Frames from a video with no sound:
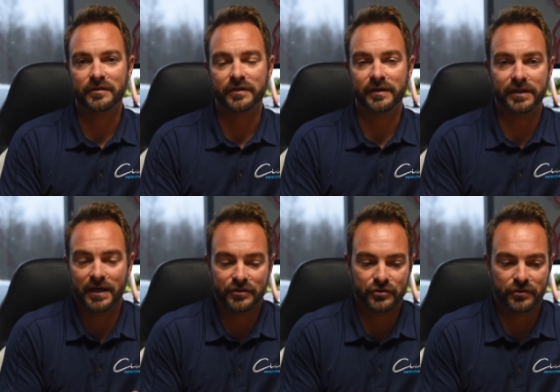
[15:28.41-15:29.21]
And he
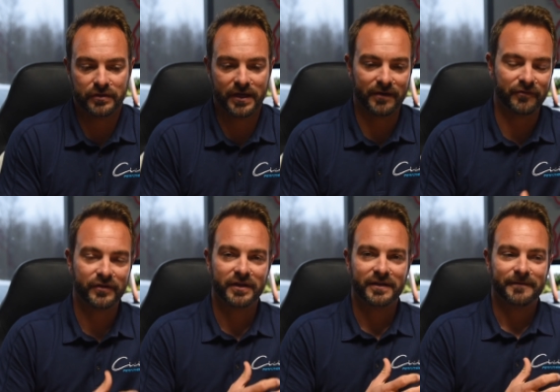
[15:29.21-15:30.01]
got to kind of
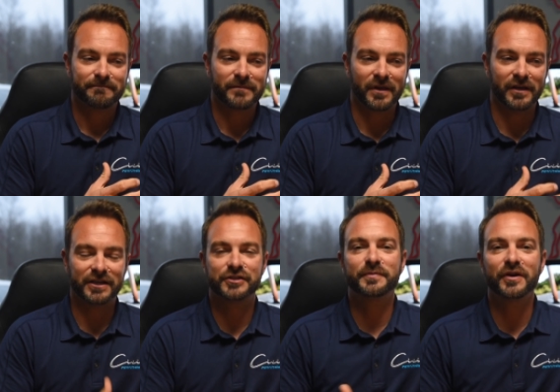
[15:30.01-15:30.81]

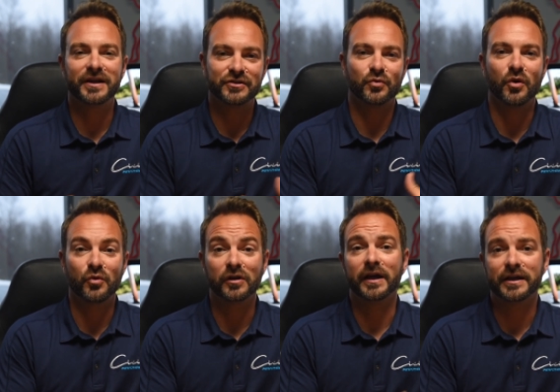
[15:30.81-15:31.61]
experience what
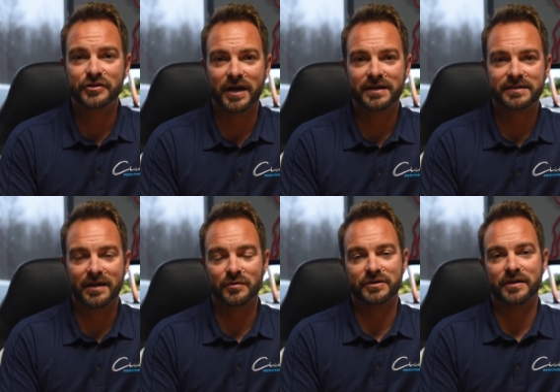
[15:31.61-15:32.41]
we're like
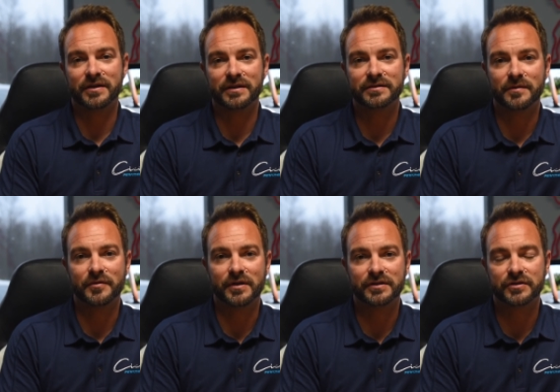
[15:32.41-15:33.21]
trackside, which I think is
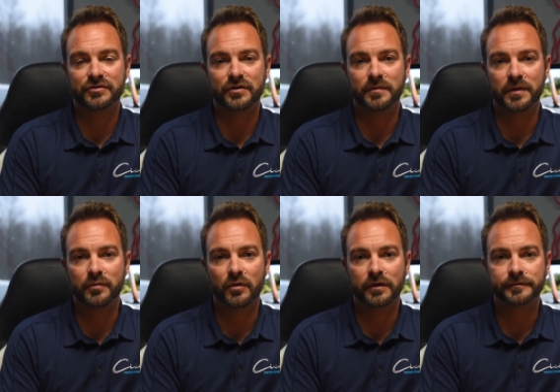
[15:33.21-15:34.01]
something that's extremely
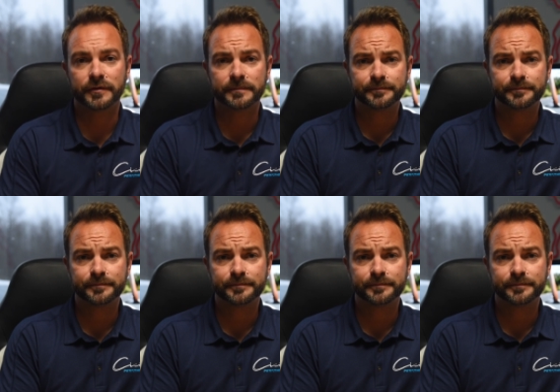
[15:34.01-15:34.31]
important.